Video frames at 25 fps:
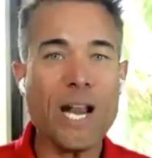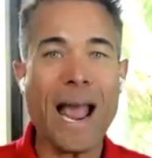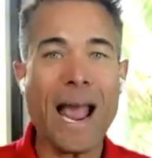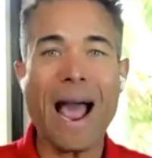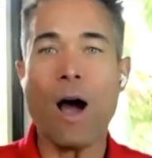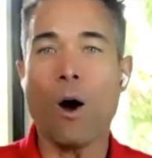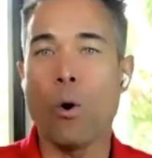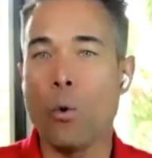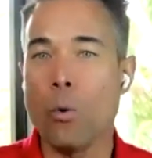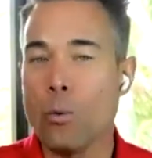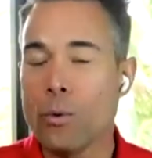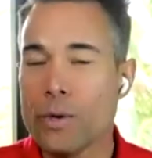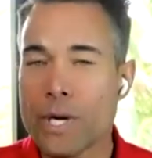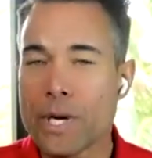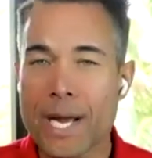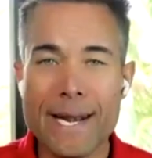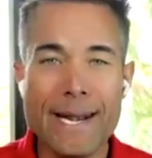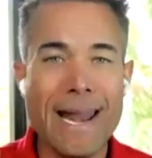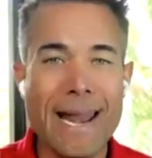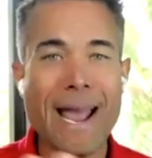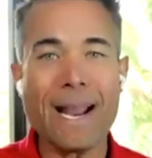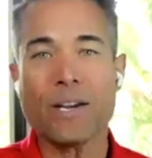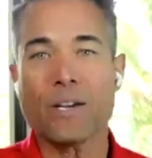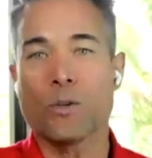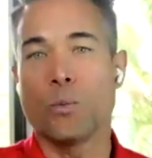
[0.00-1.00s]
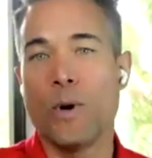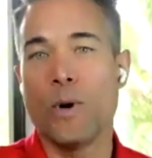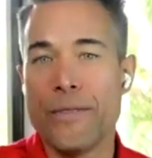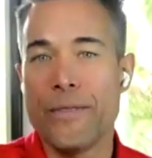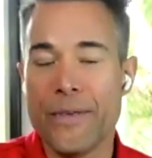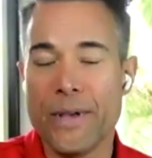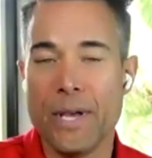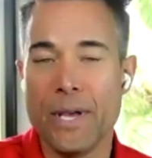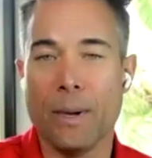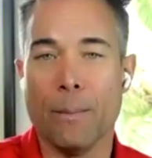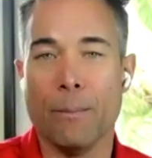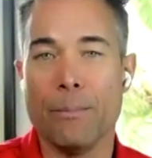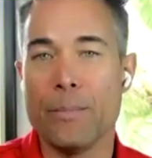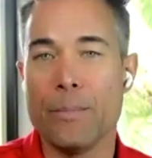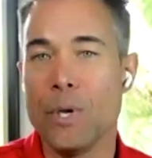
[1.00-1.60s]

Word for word: out, connect with him.